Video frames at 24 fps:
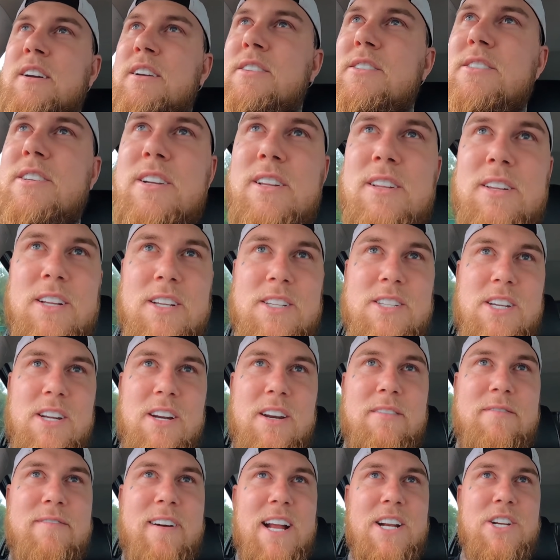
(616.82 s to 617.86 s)
It's, a, it's an
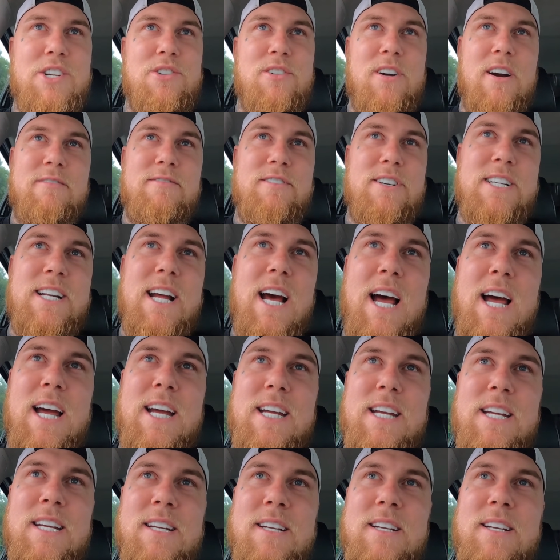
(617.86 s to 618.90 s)
adventure every day.